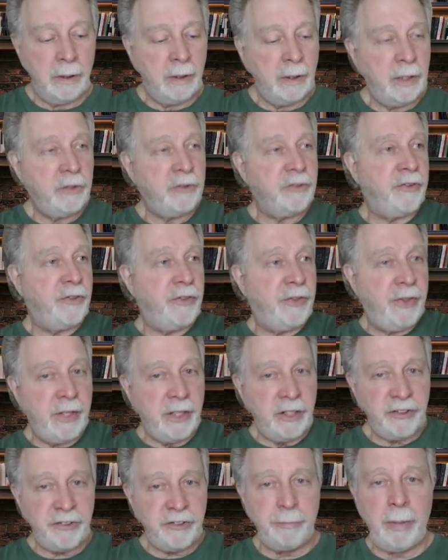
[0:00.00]
Is
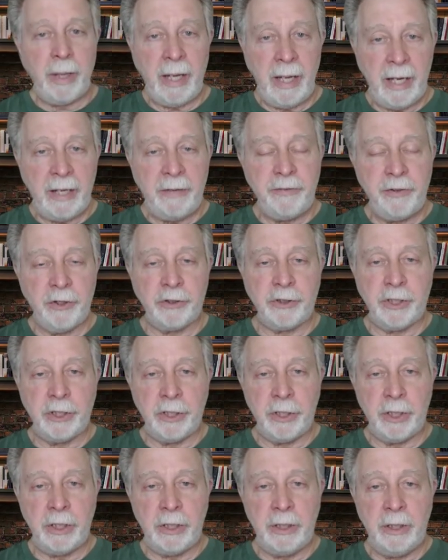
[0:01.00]
this behavior
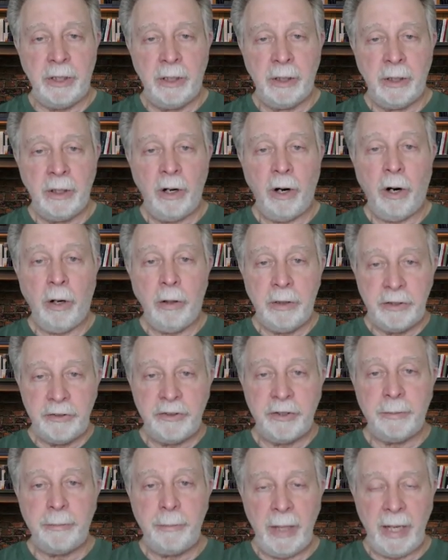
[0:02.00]
good or
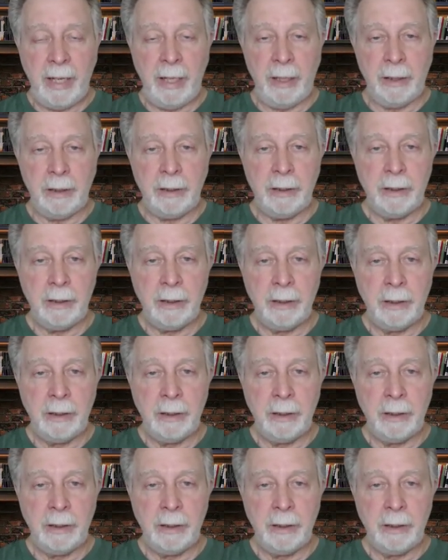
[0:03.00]
is it bad?